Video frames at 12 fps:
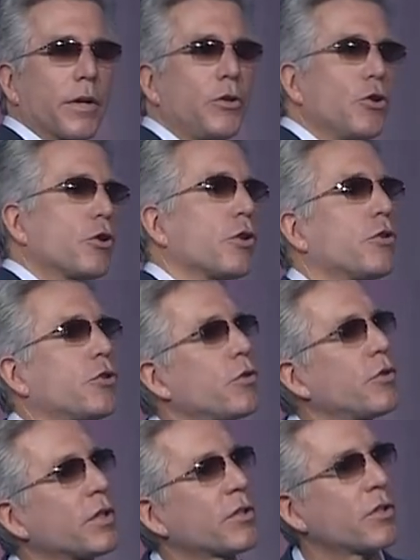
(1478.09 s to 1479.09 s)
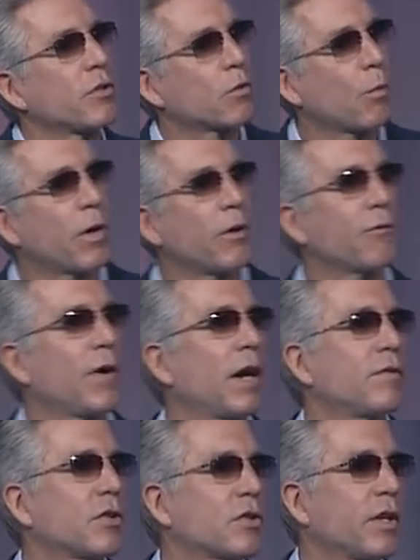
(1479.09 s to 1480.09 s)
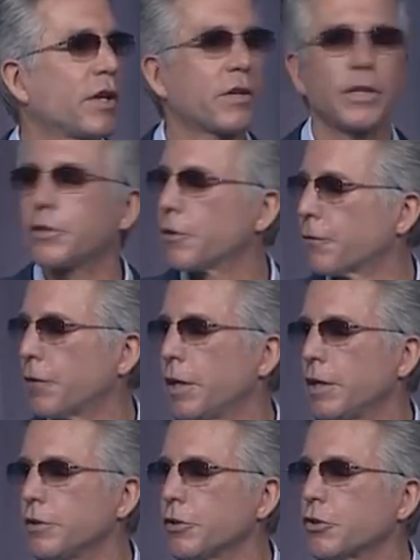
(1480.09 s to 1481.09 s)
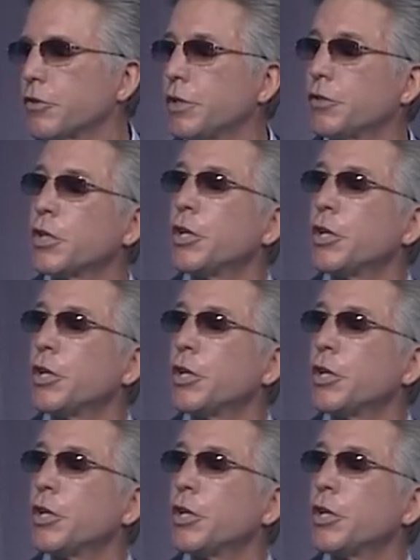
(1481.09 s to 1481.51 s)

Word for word: You could do this in 25 distinctly different industries.